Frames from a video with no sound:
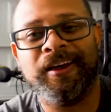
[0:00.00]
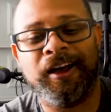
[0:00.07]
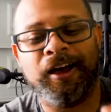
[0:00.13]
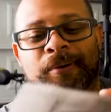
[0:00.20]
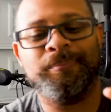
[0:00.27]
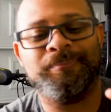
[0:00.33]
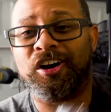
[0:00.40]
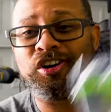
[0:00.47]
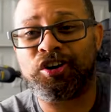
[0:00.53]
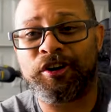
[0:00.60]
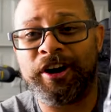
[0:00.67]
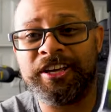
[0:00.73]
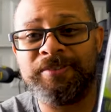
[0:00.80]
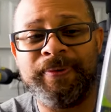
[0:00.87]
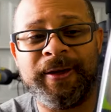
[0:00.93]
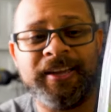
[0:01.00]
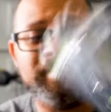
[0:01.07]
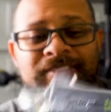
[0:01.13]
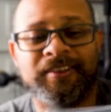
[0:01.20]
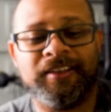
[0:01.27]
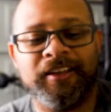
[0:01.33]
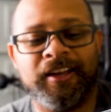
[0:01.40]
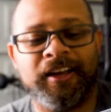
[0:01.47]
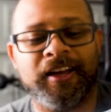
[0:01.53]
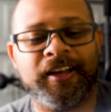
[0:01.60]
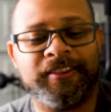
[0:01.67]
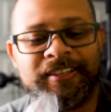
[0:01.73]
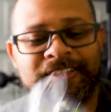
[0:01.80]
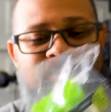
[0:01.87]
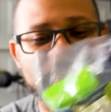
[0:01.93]
Our crankbait,
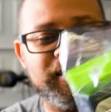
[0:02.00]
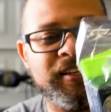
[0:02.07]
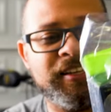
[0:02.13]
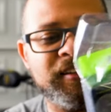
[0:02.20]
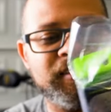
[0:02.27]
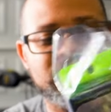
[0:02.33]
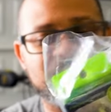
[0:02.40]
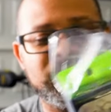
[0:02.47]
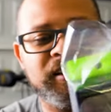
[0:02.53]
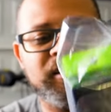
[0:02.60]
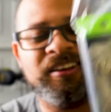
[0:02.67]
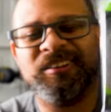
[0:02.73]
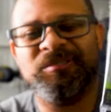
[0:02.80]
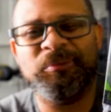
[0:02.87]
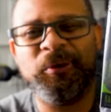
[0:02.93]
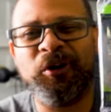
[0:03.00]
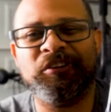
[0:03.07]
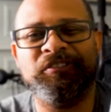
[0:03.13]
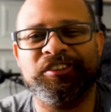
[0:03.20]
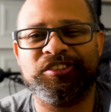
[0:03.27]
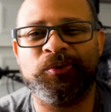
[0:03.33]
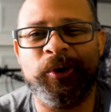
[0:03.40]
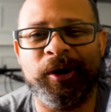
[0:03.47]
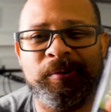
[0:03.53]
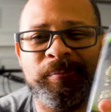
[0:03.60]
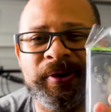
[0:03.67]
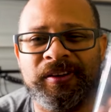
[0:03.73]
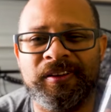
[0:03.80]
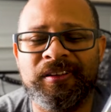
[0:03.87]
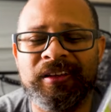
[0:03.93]
this is more of a square
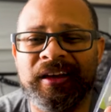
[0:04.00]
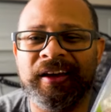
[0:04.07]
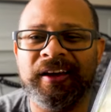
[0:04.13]
bill,